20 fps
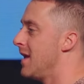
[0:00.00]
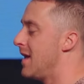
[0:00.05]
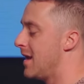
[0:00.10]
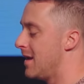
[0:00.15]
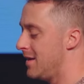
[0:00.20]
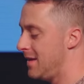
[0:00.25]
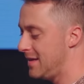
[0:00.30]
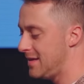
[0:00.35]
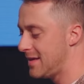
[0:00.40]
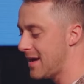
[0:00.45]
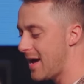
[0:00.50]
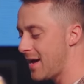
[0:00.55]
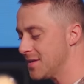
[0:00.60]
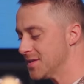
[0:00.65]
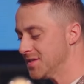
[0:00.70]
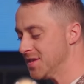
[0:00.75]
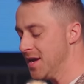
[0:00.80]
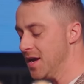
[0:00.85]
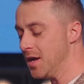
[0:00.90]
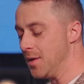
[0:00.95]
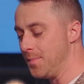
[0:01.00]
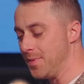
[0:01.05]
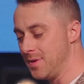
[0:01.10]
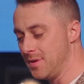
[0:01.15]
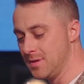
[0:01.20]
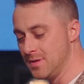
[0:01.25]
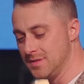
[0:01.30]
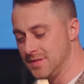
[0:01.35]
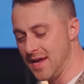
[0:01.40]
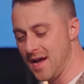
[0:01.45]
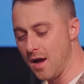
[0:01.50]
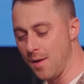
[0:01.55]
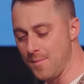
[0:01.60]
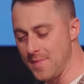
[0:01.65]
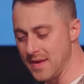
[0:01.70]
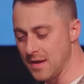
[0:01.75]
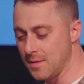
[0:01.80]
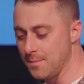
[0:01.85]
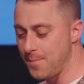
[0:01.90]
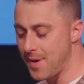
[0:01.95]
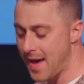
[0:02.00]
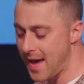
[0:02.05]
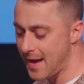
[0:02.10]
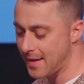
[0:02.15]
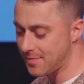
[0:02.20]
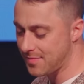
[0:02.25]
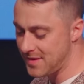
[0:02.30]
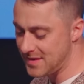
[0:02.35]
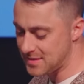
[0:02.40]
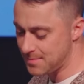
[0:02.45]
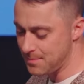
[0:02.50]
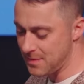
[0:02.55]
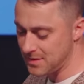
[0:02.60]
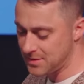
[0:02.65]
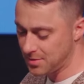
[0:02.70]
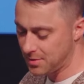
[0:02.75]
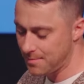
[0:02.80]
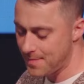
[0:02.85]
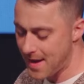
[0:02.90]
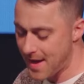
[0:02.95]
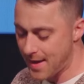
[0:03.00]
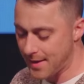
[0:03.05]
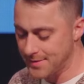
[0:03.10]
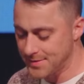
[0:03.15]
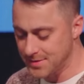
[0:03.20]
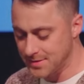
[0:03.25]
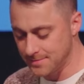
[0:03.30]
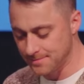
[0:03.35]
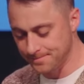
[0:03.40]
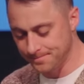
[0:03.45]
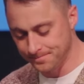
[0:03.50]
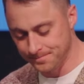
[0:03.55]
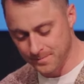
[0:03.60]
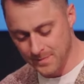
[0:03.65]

and I need God's help to help me unpack these mental bags.